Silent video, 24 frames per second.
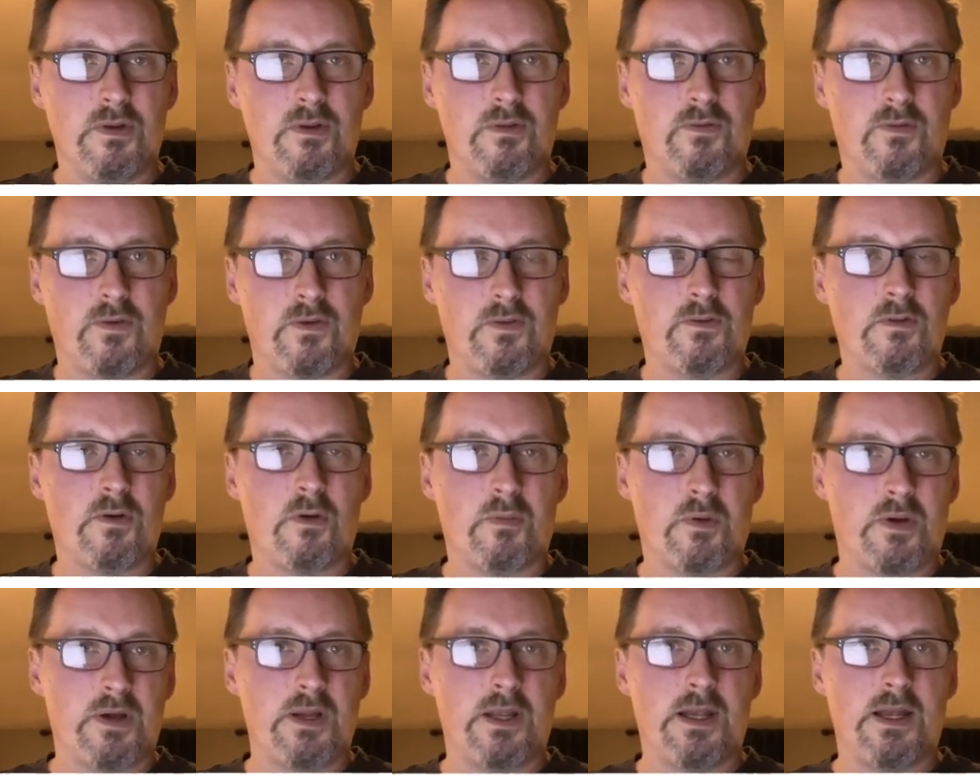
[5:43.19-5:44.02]
First of all,
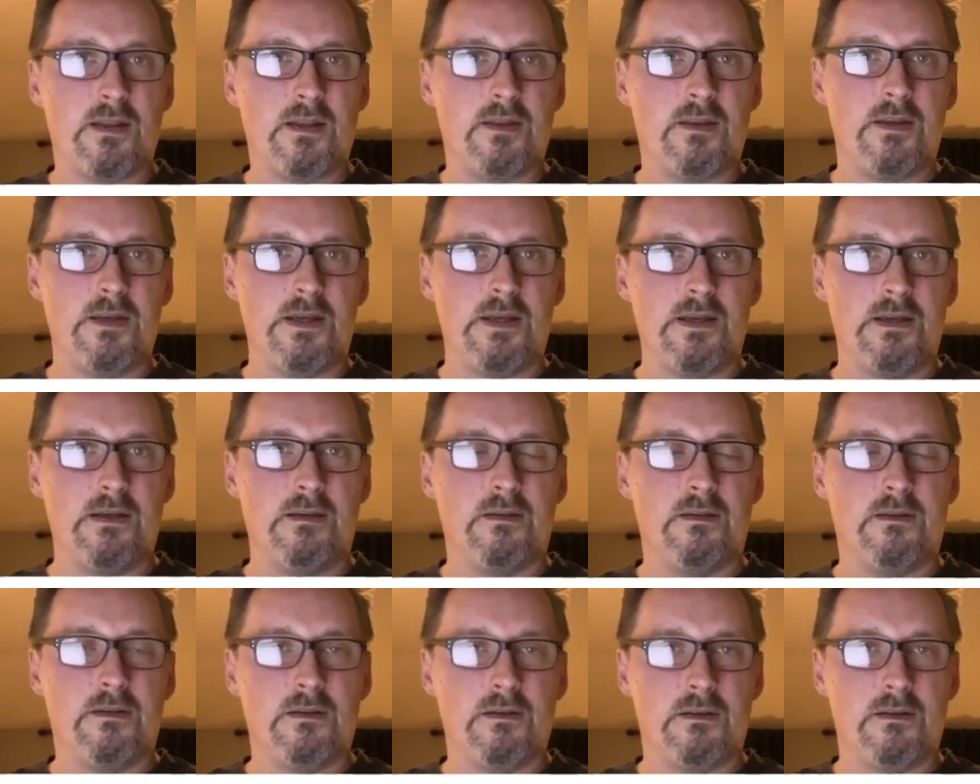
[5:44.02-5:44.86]
we're going to get the
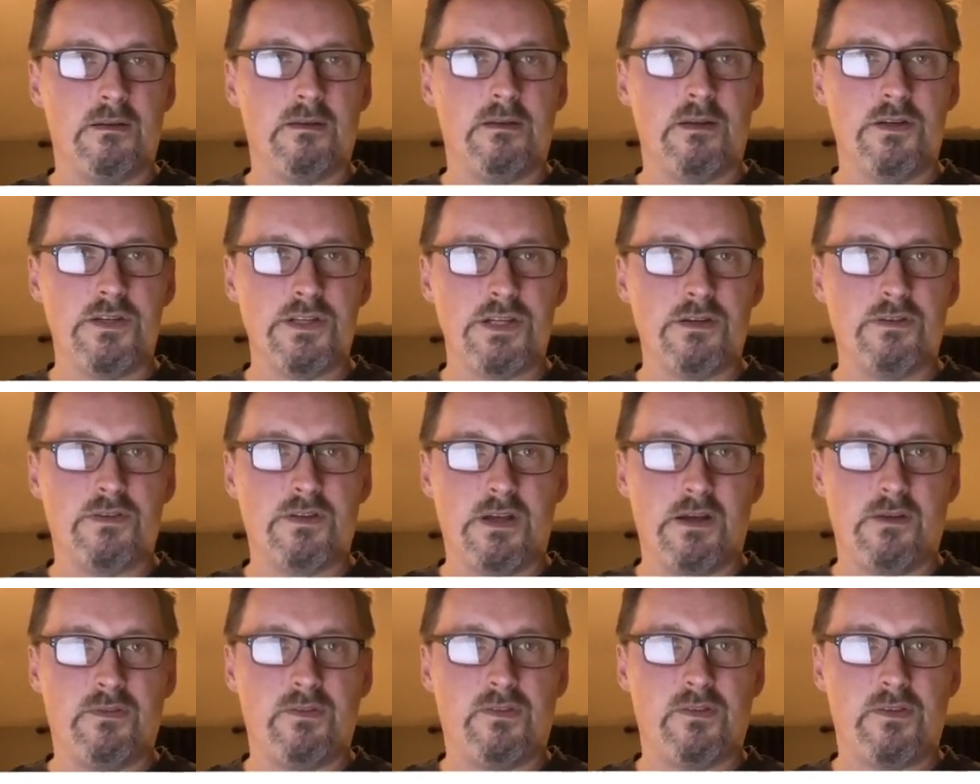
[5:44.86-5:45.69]

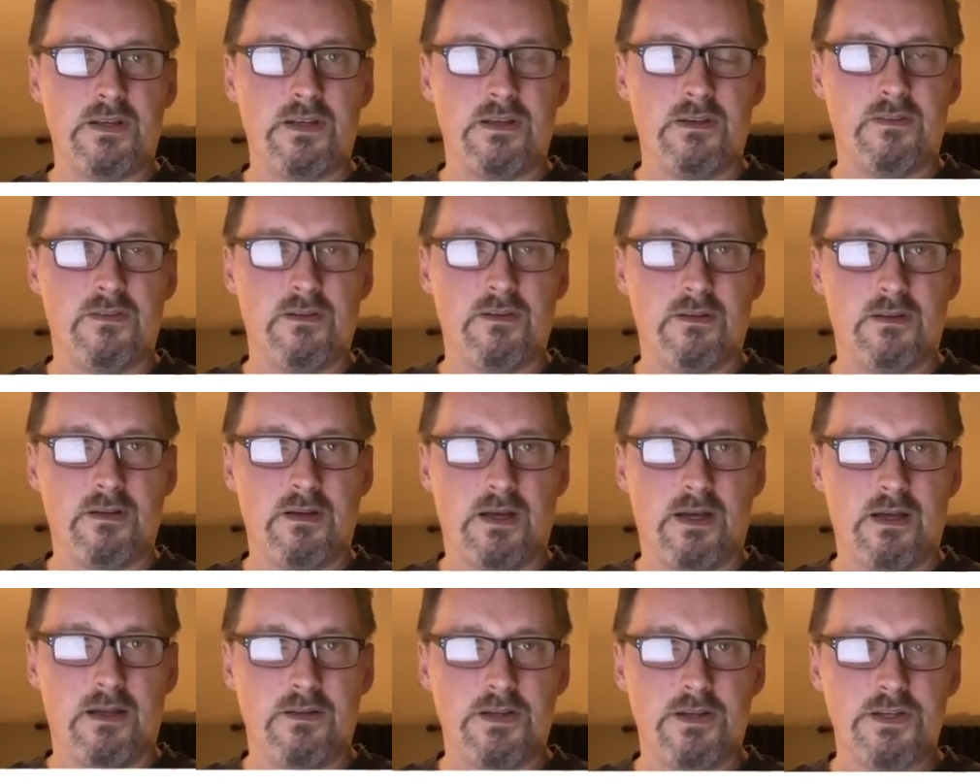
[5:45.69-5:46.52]
geotiffs, these
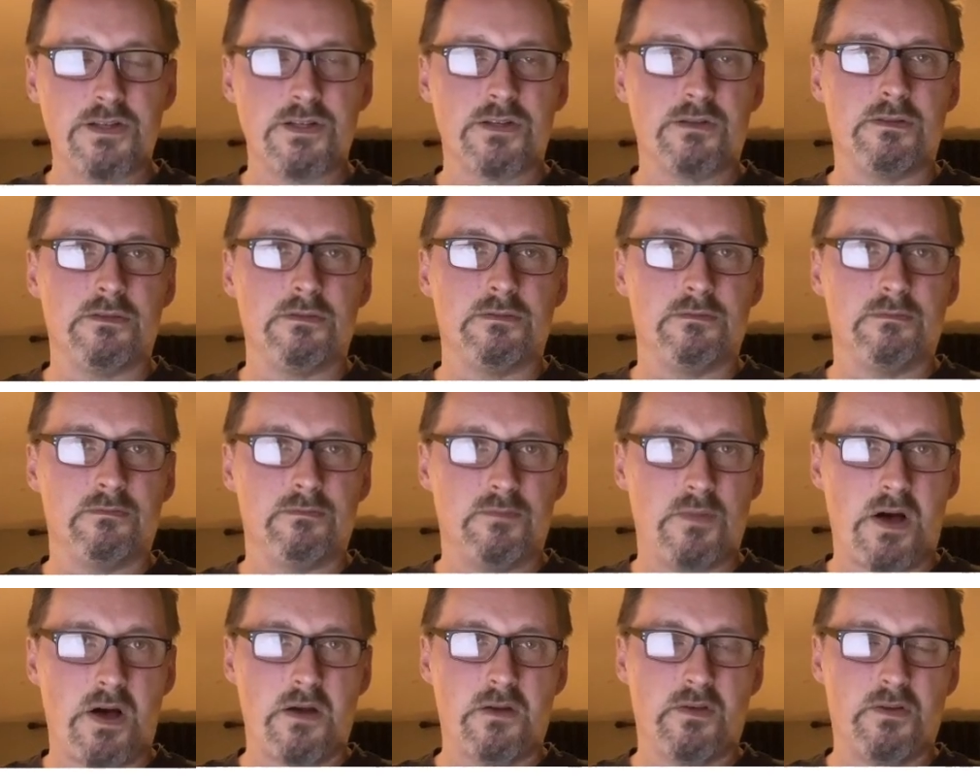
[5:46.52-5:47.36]
digital
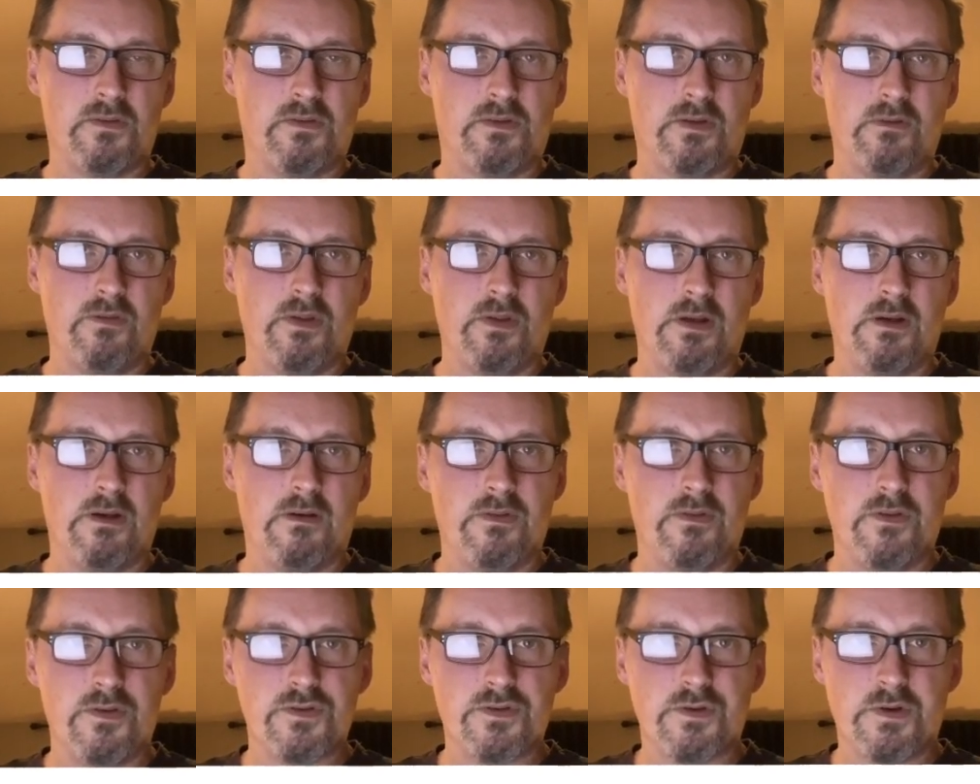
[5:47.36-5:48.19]
models of
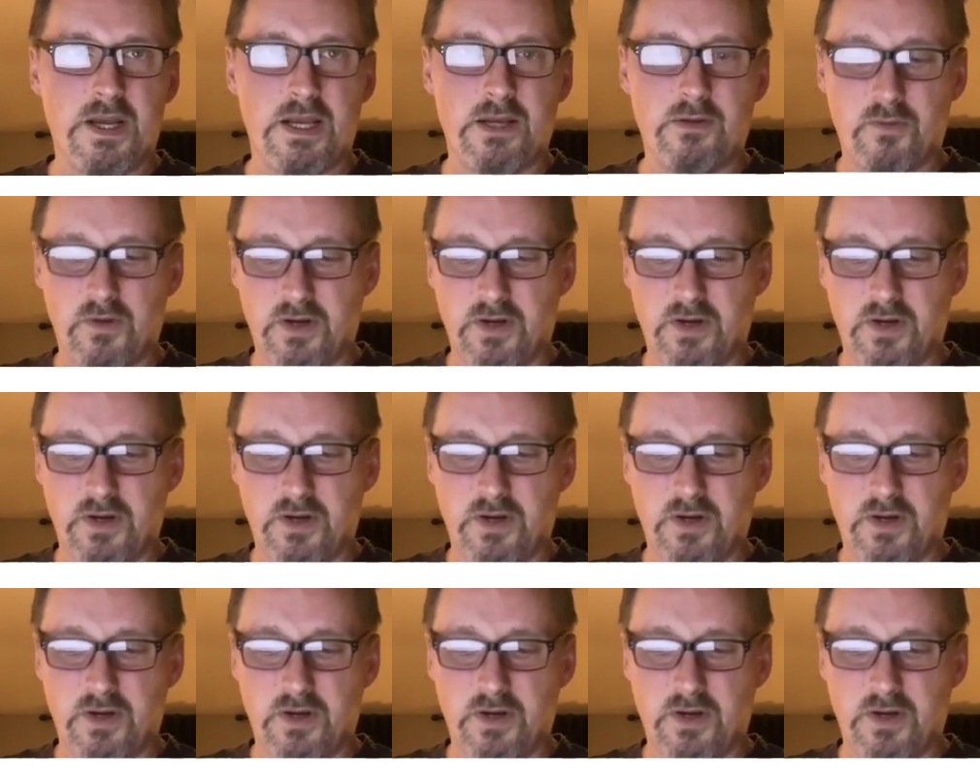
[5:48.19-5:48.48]
the terrain.